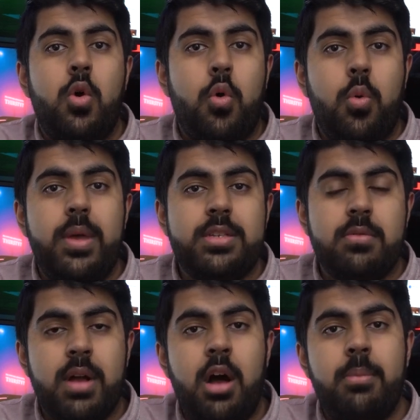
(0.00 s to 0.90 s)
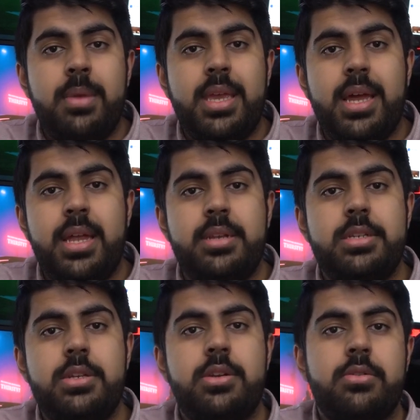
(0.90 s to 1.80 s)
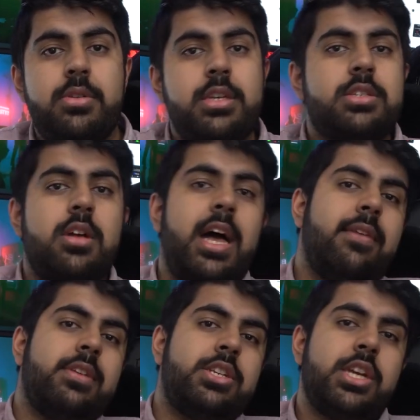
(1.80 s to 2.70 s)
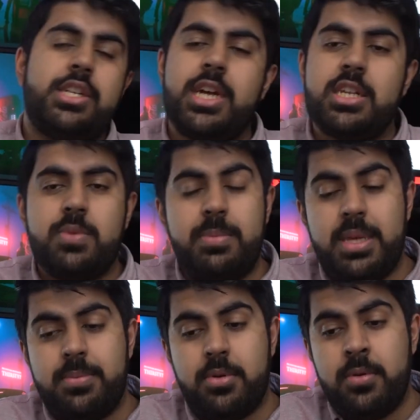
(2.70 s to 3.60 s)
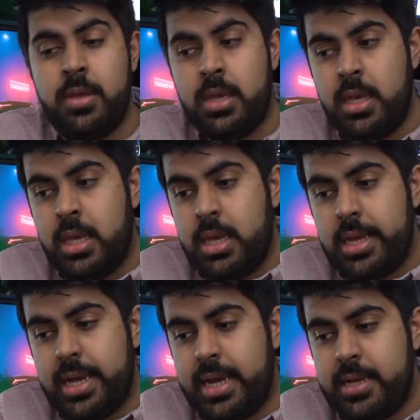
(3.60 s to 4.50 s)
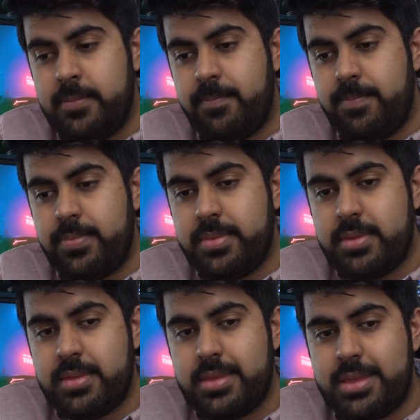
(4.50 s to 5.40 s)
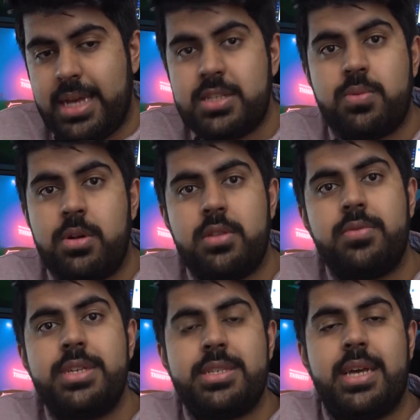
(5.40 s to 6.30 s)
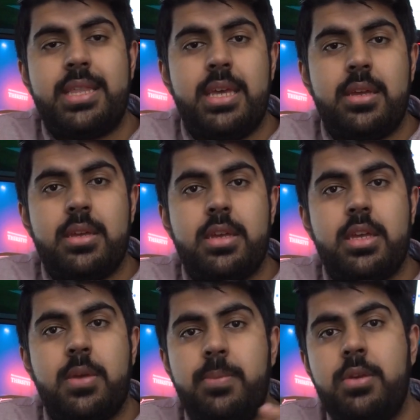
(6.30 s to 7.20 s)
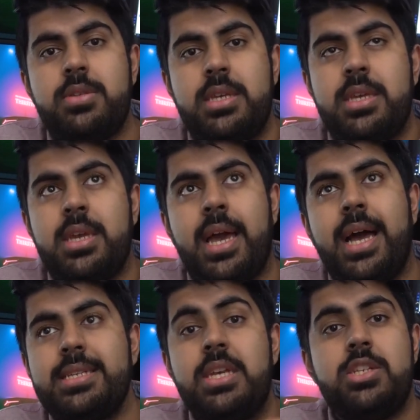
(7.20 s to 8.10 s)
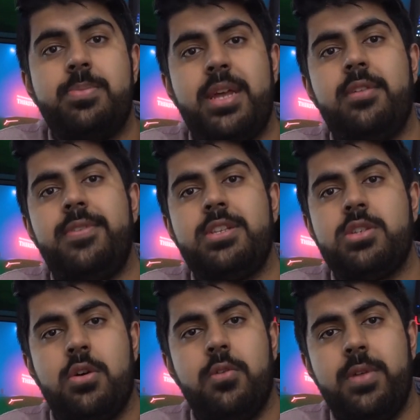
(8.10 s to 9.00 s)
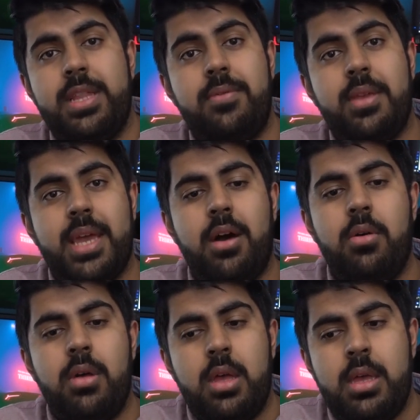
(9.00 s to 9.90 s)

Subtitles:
always around me, and you start having chit chats with people. And that's one of the reasons I think commuting has its benefits over living out,